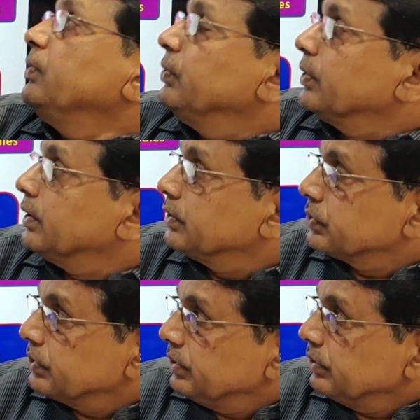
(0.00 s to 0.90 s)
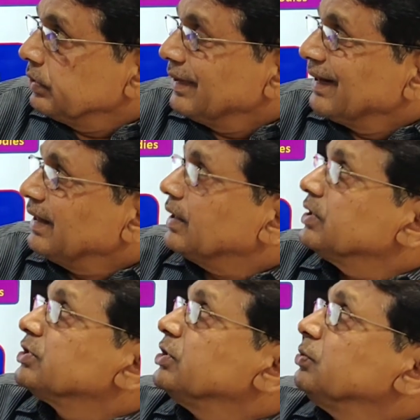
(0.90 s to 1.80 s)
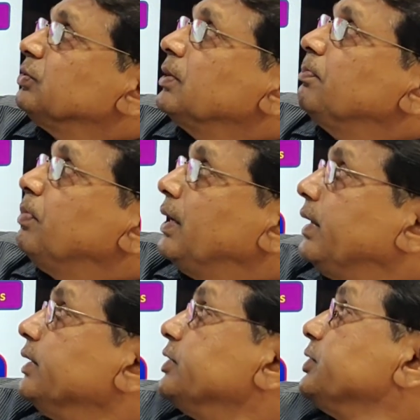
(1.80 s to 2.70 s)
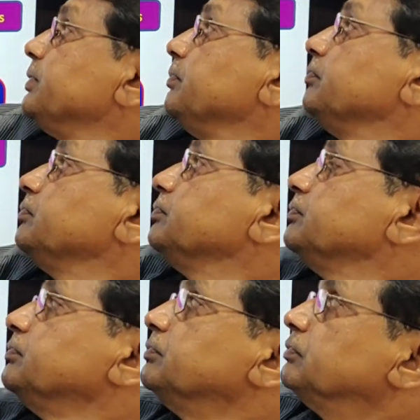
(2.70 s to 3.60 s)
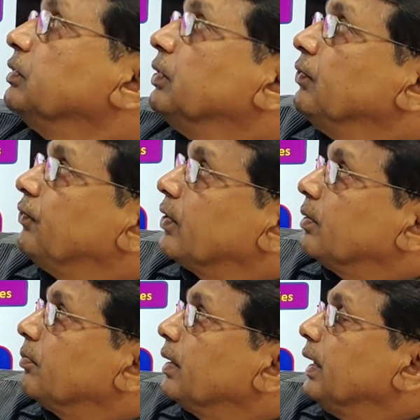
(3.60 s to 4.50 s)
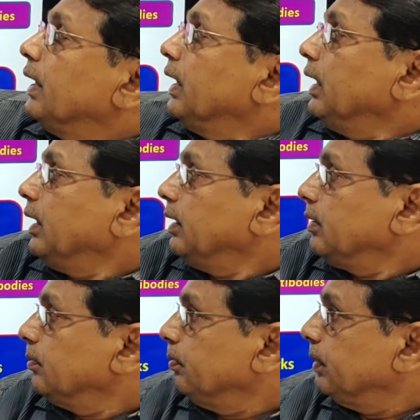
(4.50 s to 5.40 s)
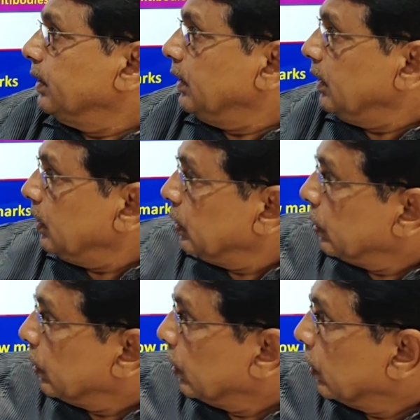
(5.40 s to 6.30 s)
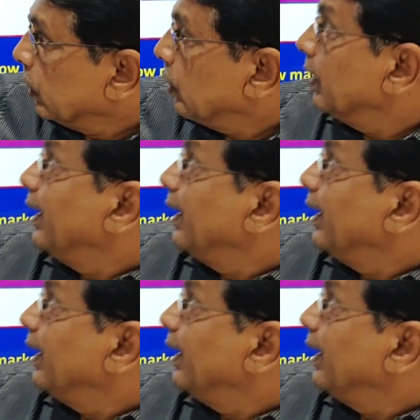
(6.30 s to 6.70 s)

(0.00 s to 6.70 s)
you can see, they can receive the blood from A, B, O,